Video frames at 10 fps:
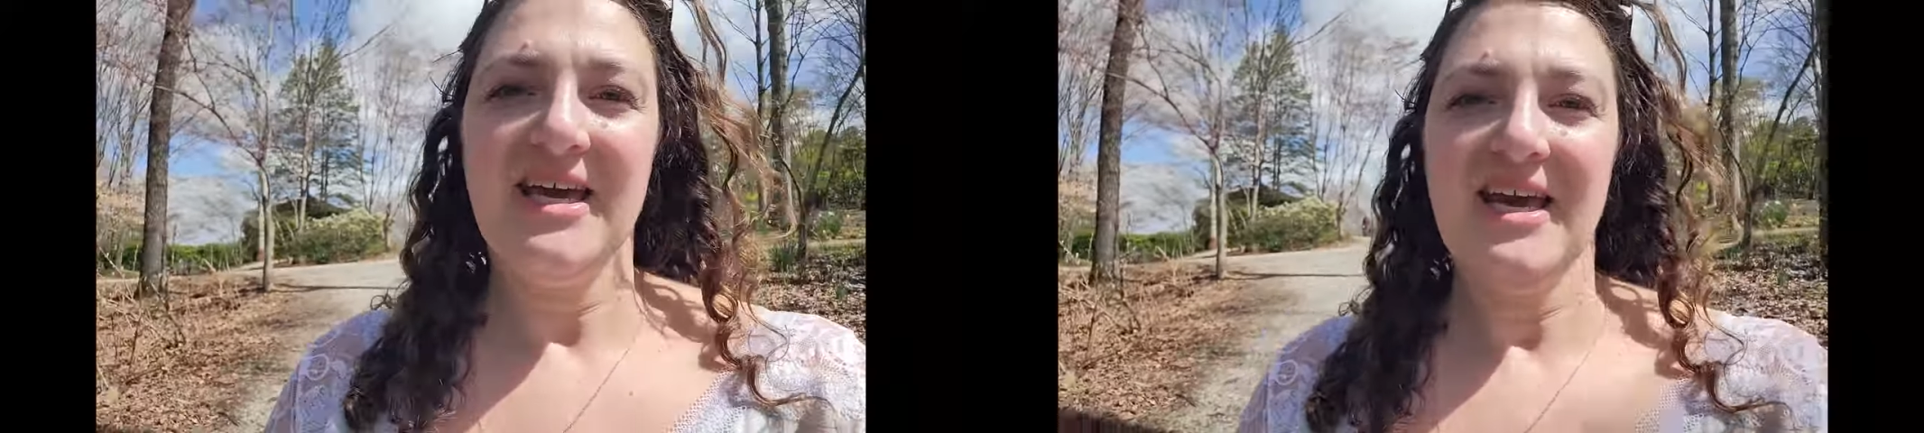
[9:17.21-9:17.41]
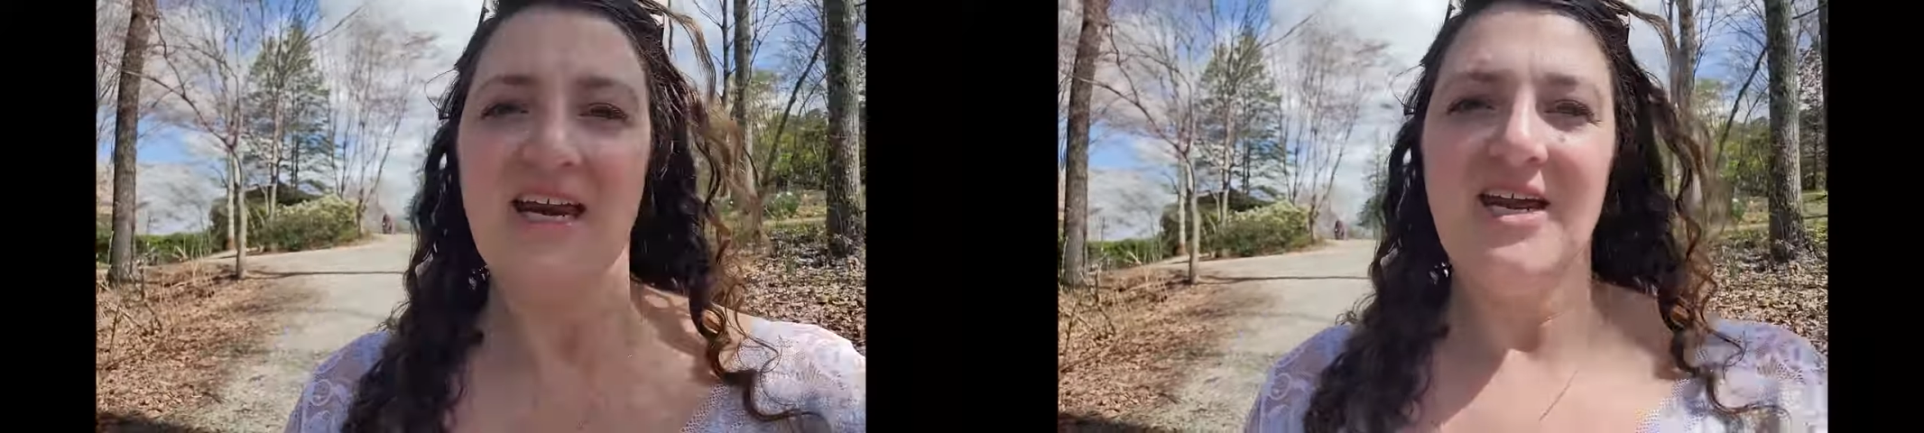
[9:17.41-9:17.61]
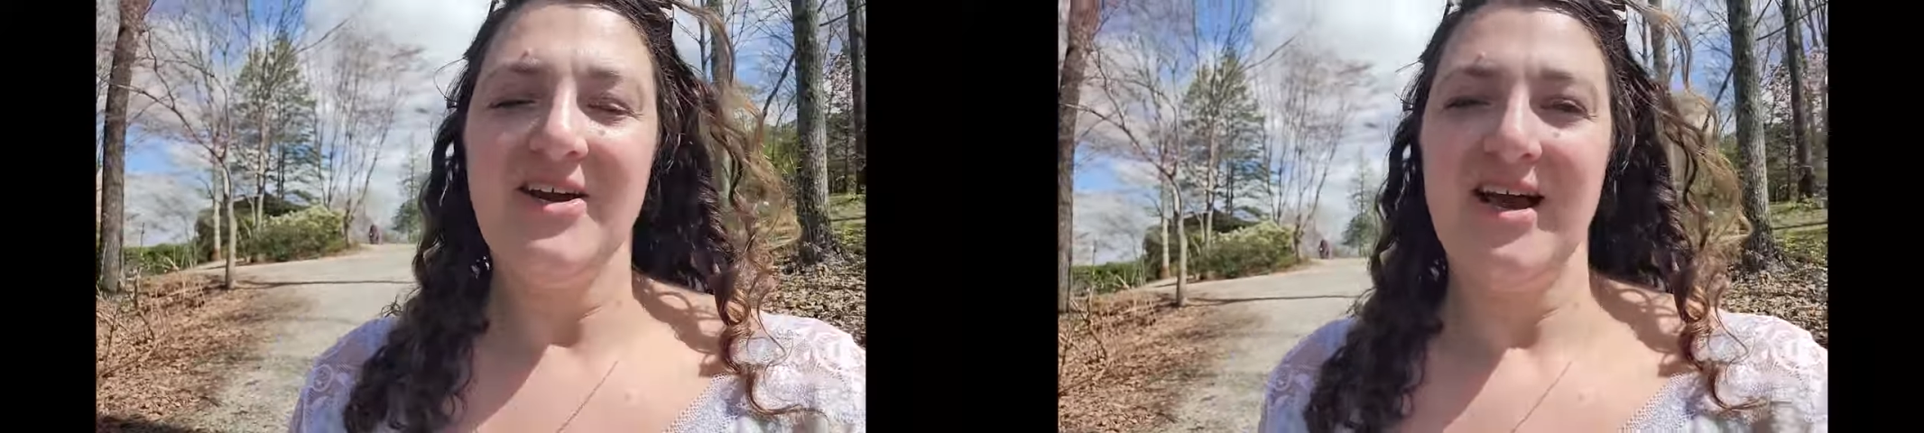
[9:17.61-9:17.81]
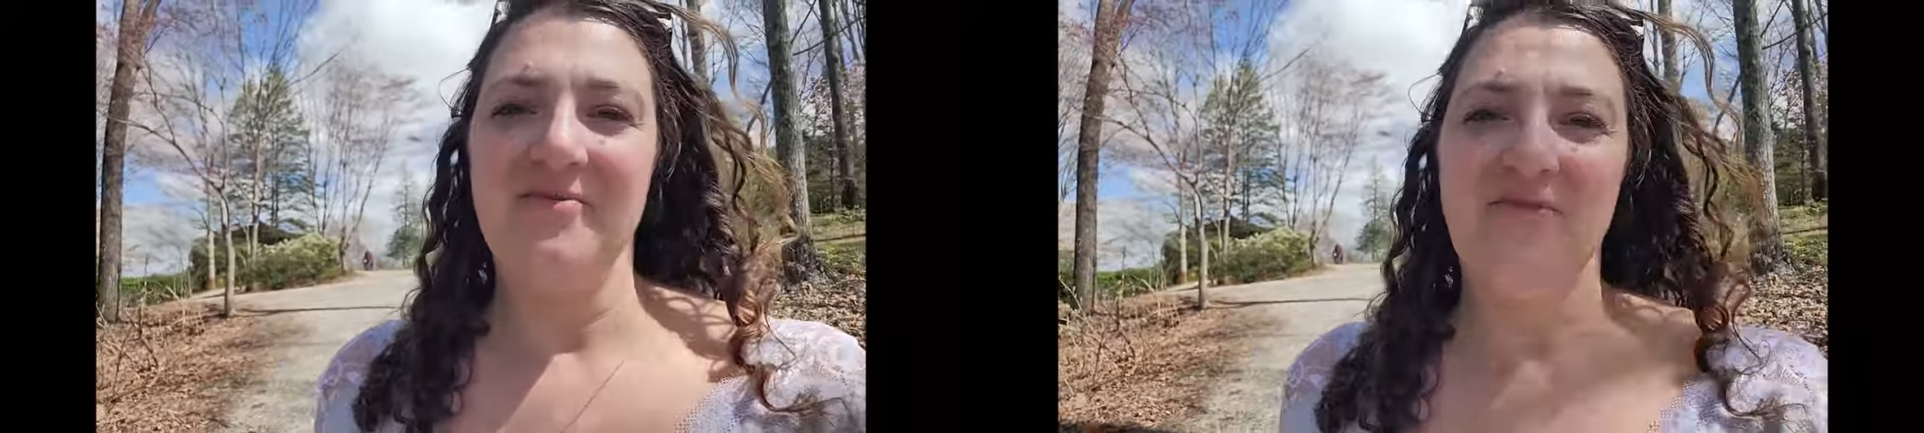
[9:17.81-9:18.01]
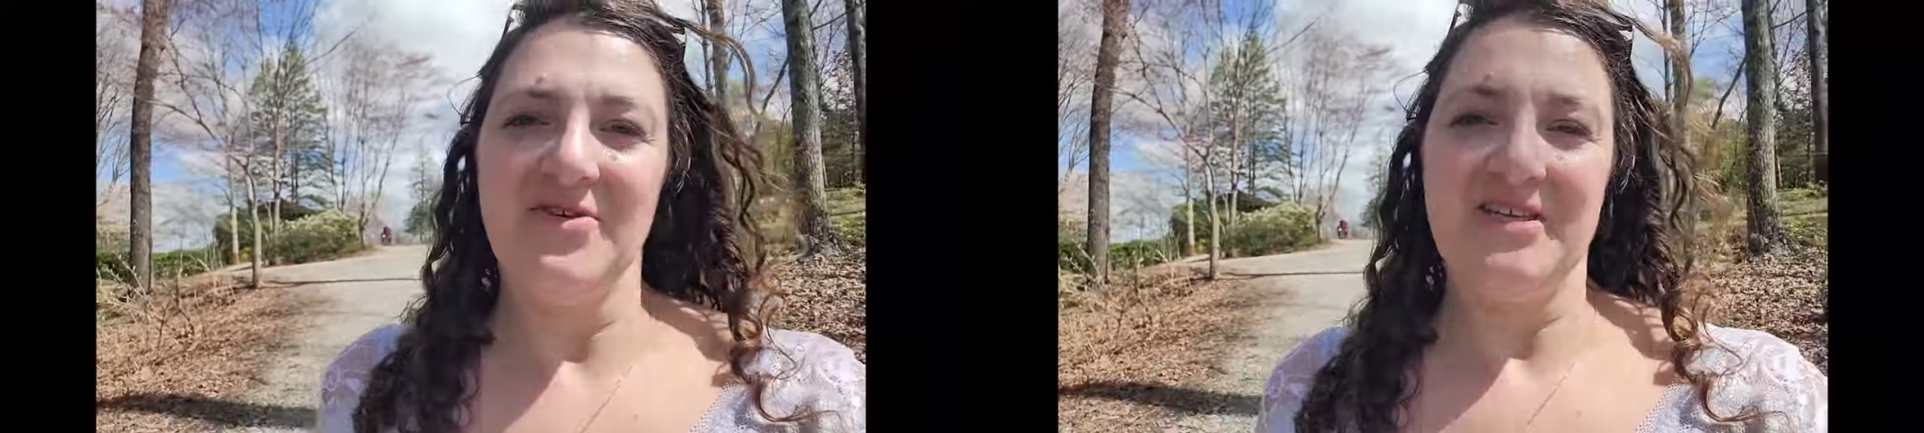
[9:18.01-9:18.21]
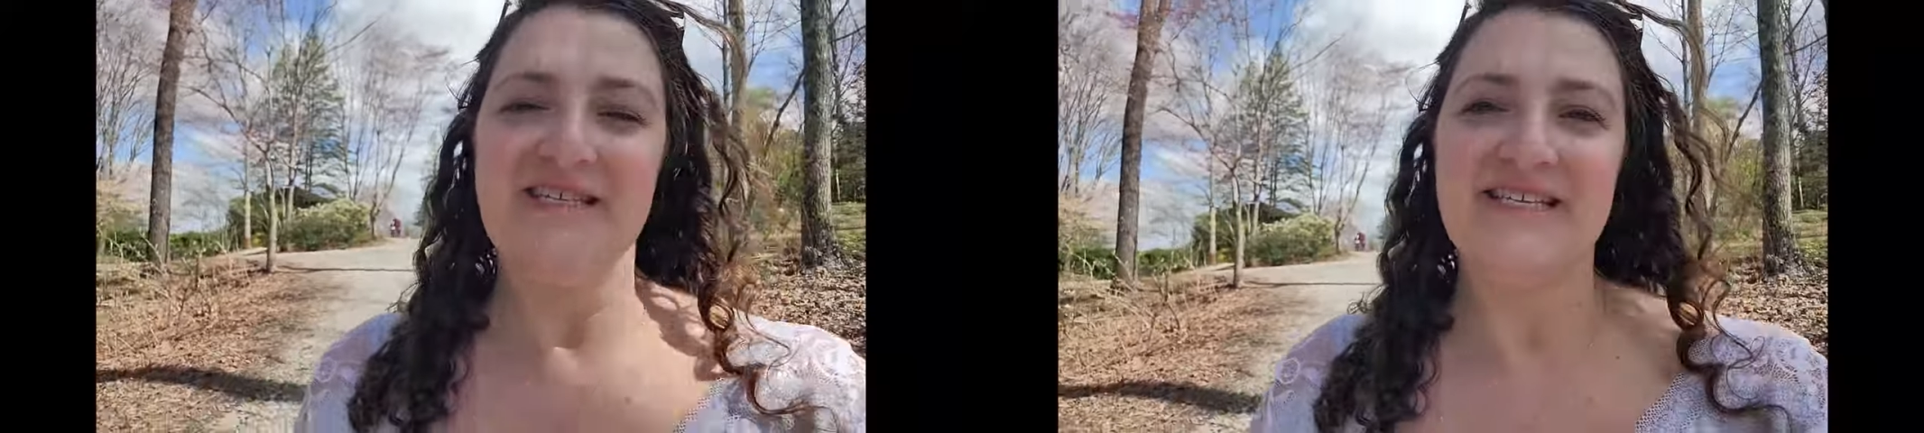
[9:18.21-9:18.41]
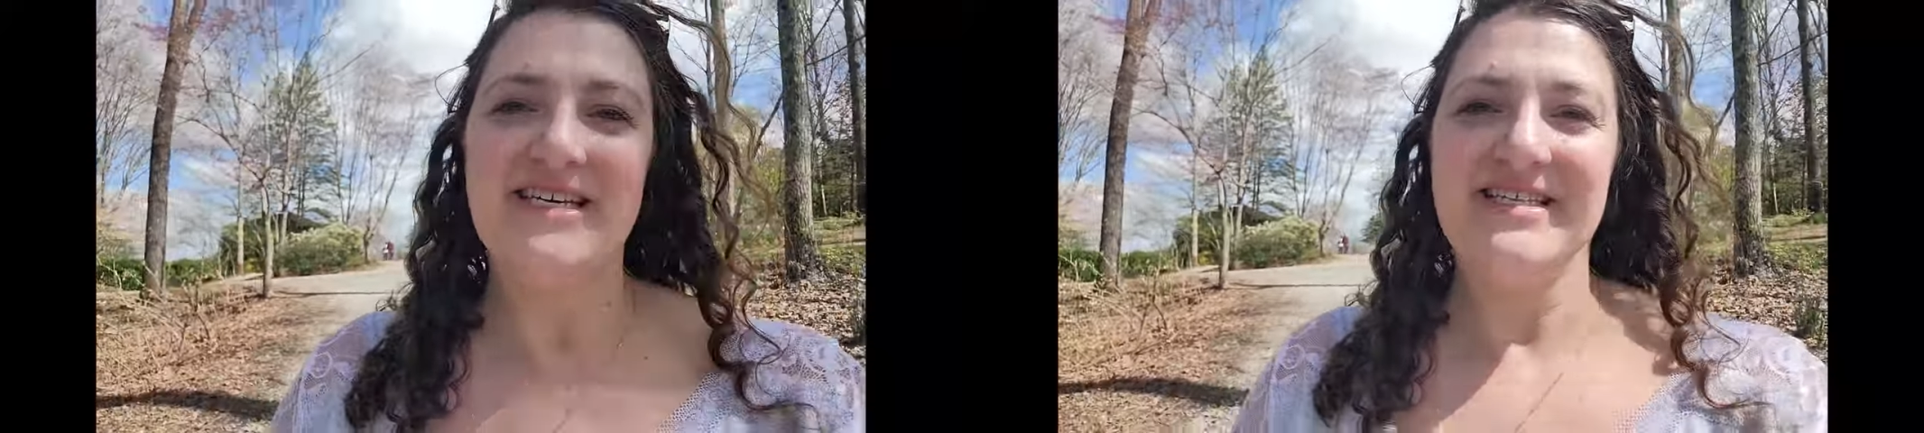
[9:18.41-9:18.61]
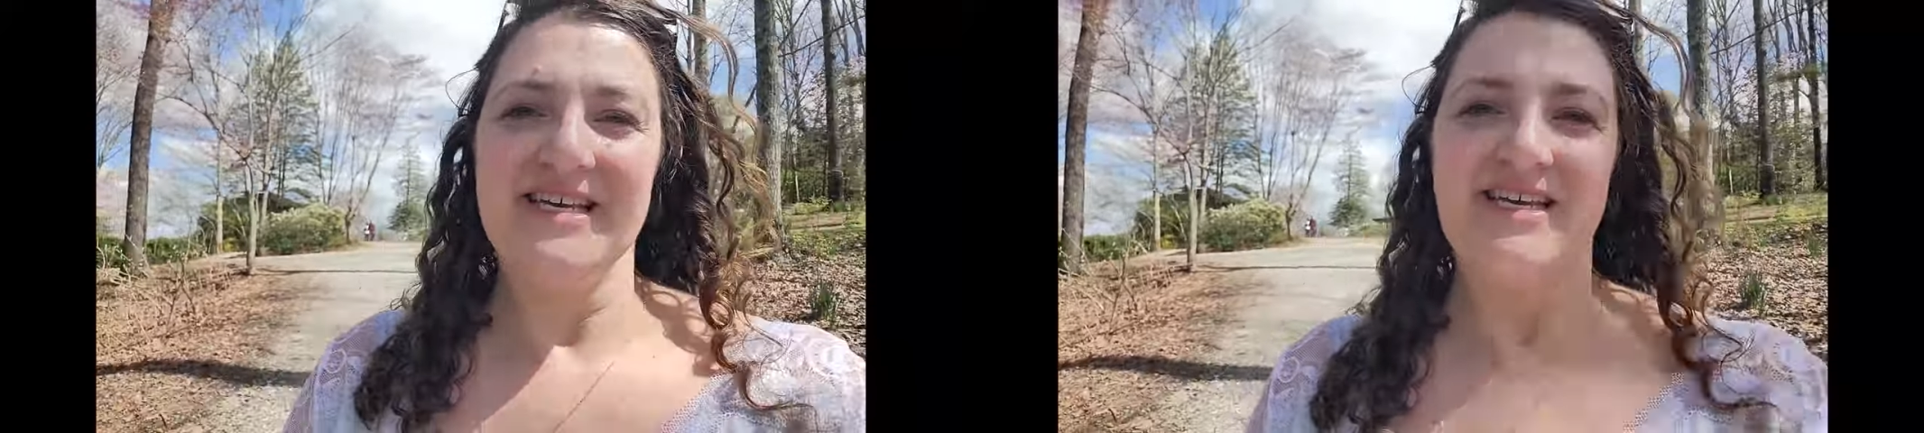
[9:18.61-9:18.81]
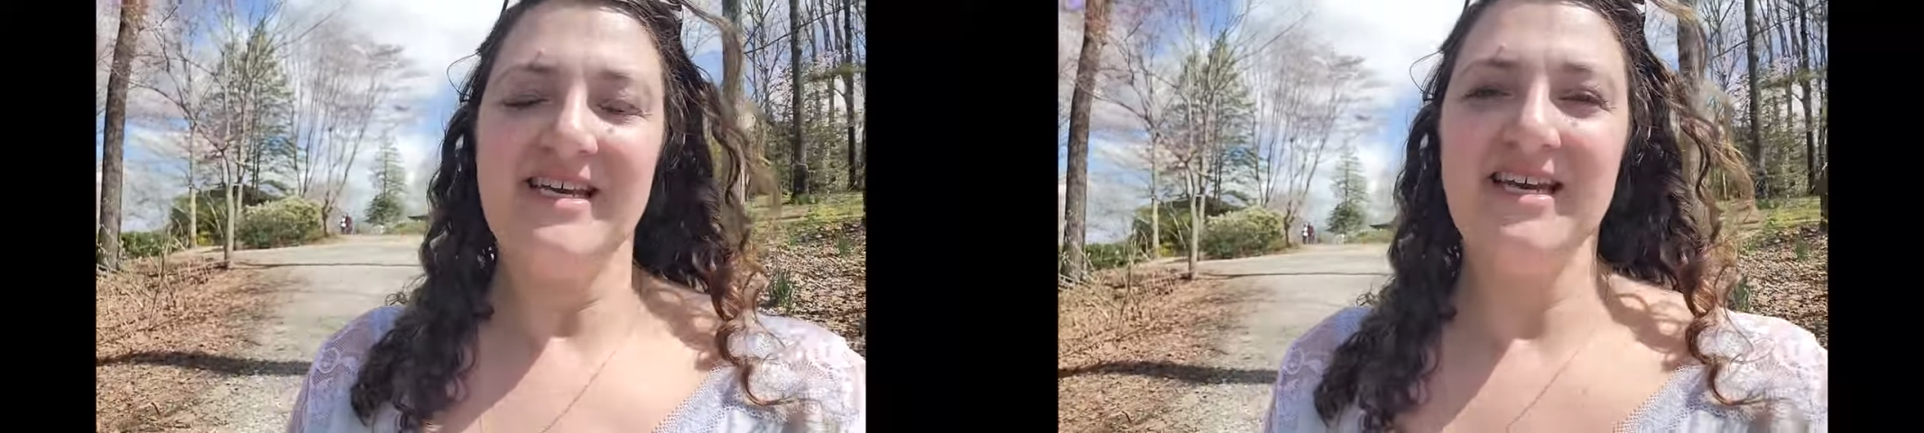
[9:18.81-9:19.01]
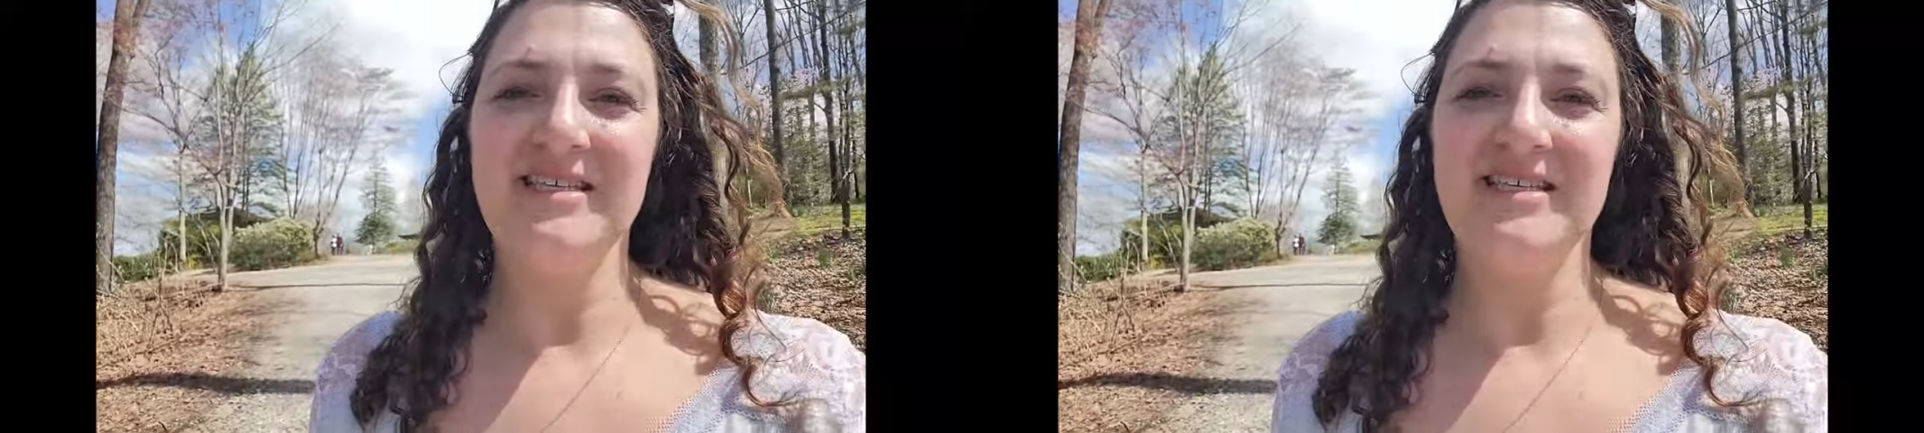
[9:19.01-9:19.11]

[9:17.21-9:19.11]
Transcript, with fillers: getting up for the season.